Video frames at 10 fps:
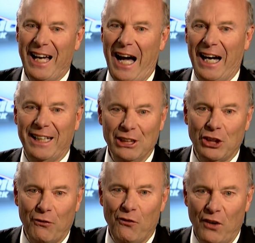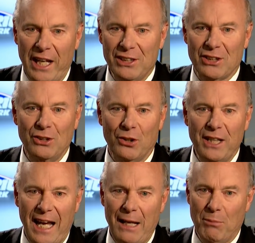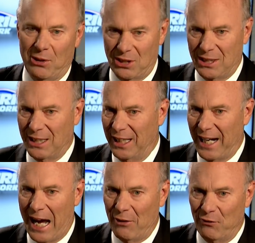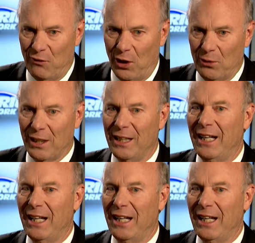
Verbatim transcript: Uh, get your friends and your neighbors to get out and vote.